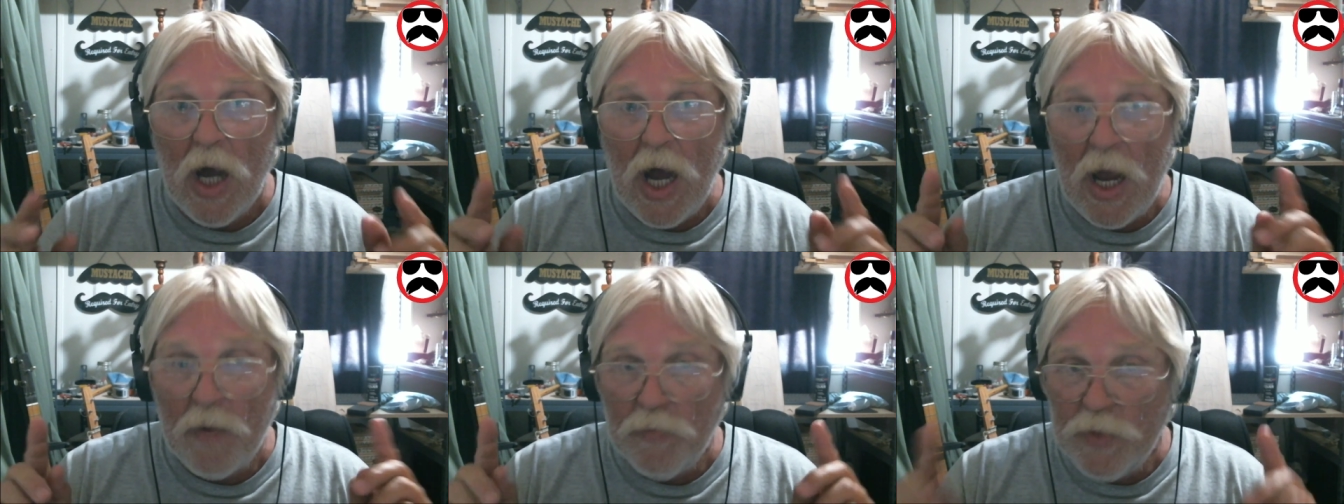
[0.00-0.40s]

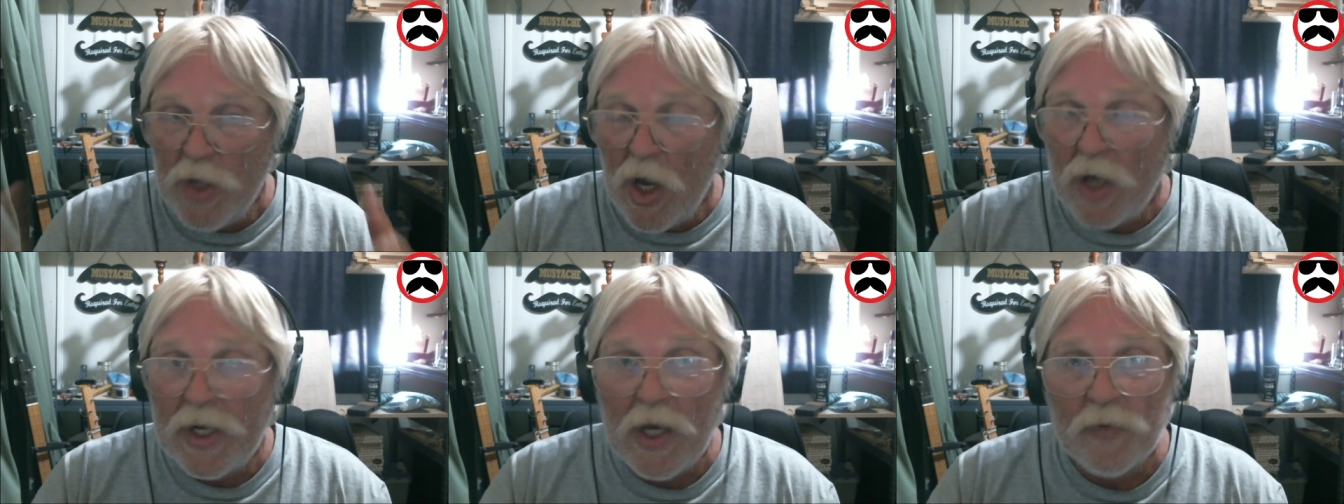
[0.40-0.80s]
I'm
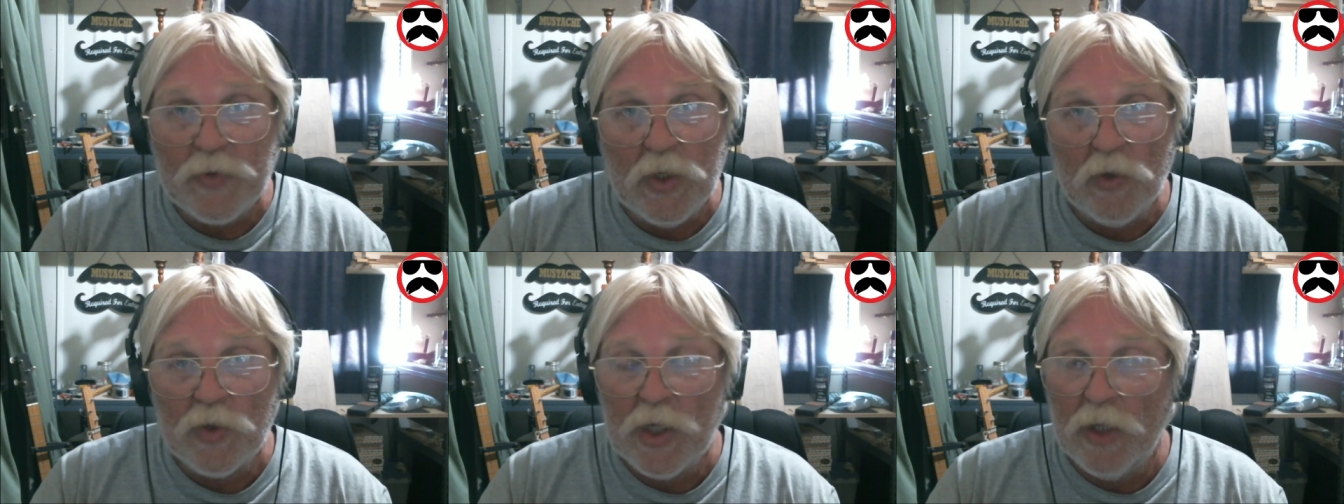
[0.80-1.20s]
not out
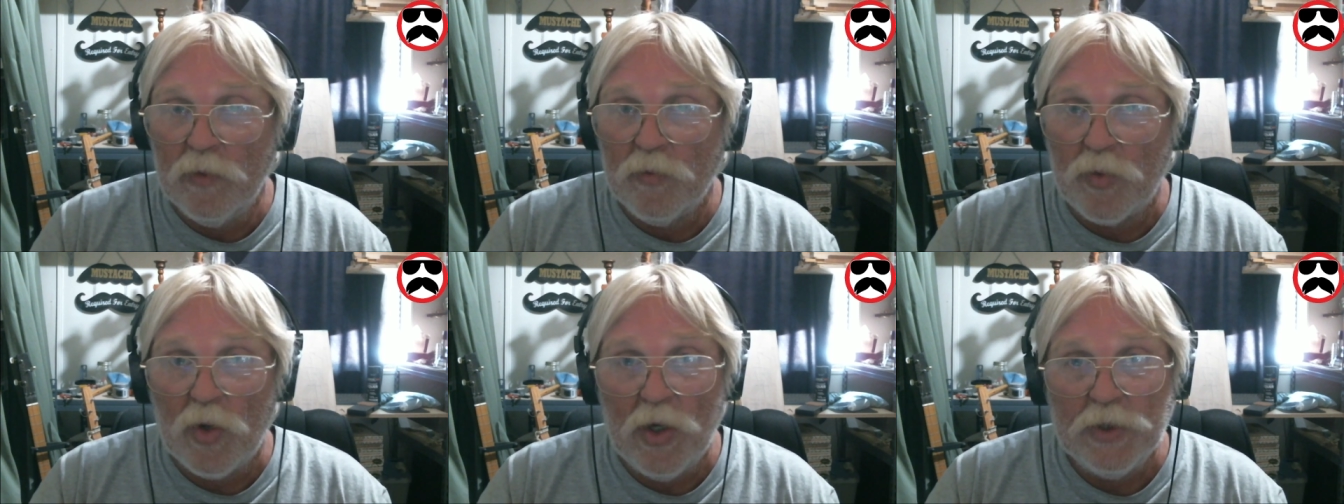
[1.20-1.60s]
there
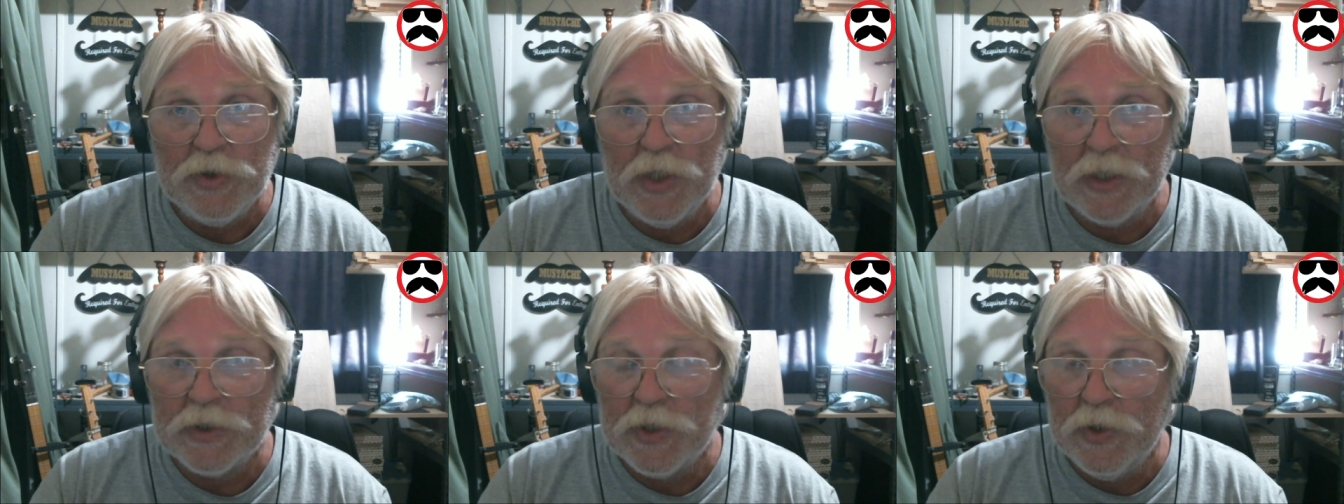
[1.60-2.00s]
cutting
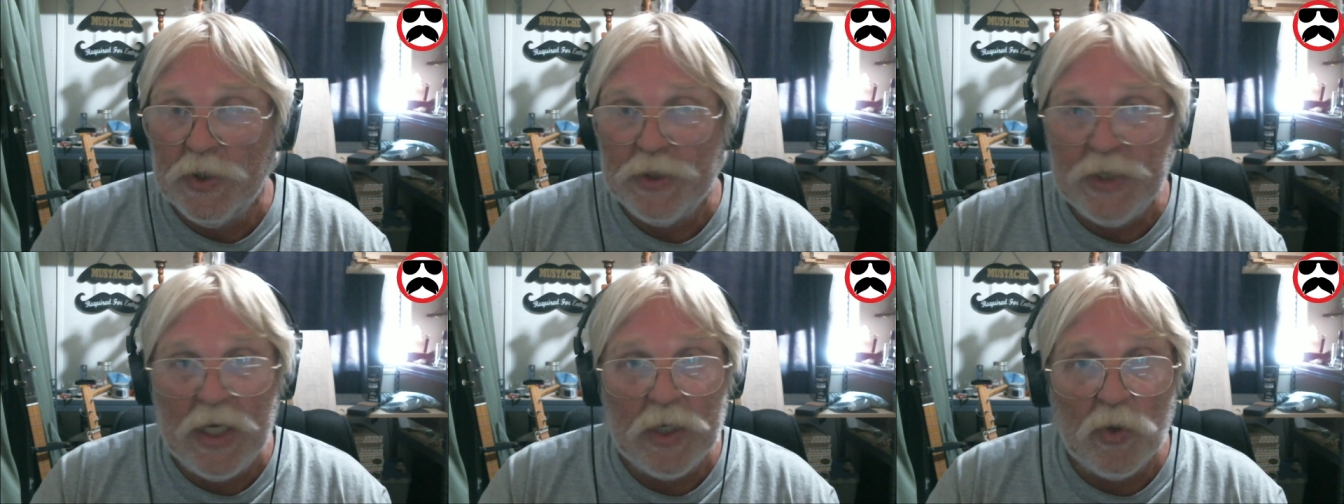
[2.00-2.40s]
projects in the
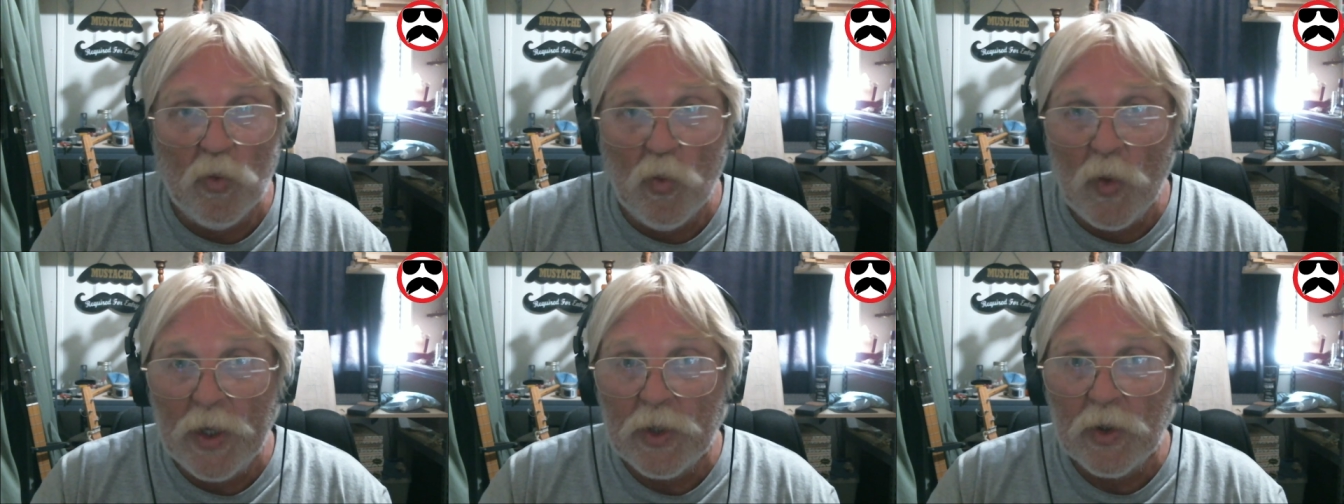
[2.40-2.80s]
dead of
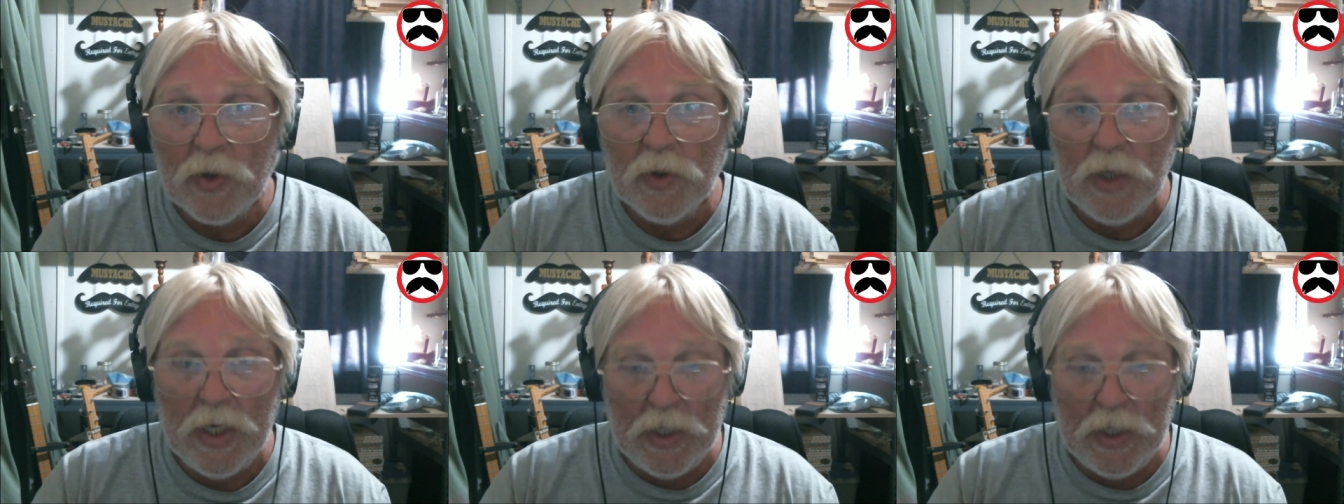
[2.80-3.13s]
winter,